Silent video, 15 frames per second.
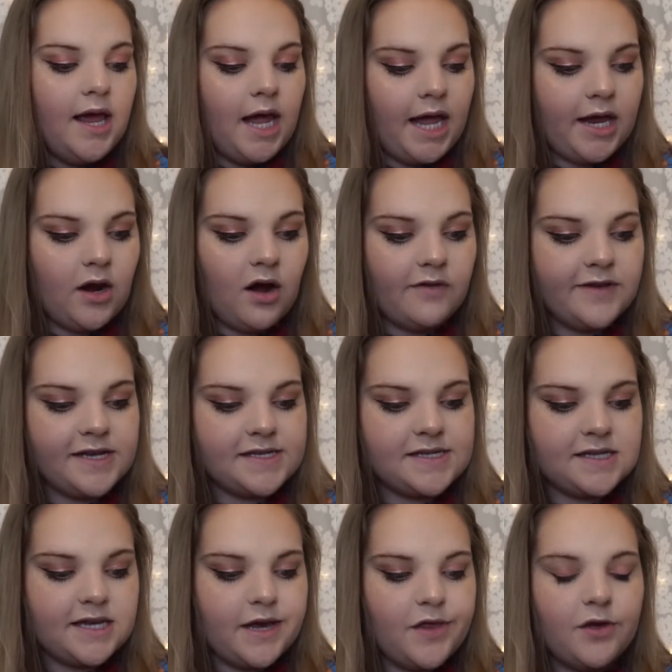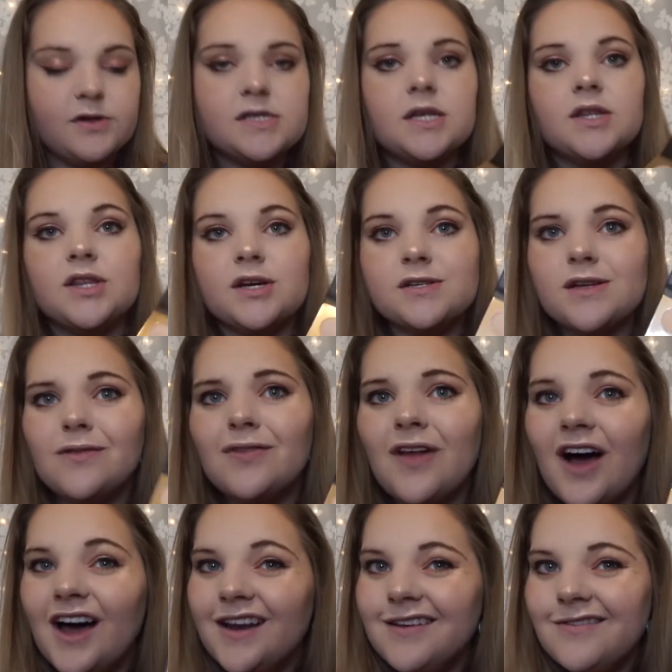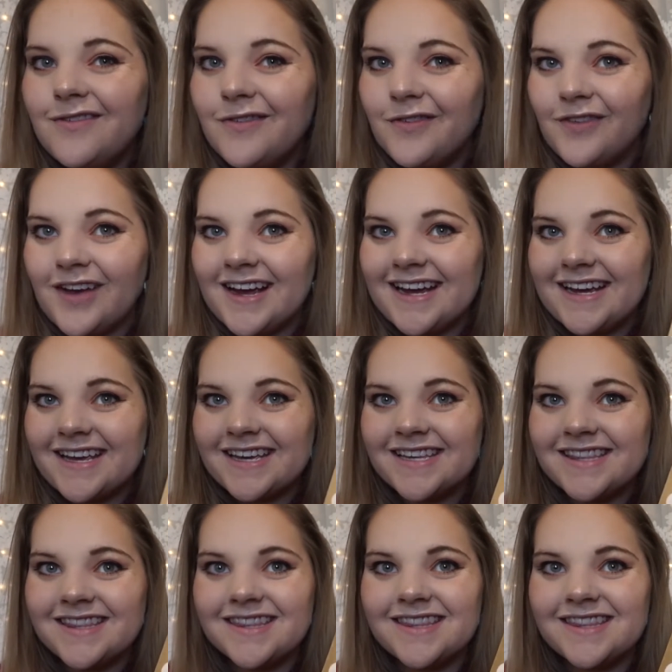And obviously there's a lot of like,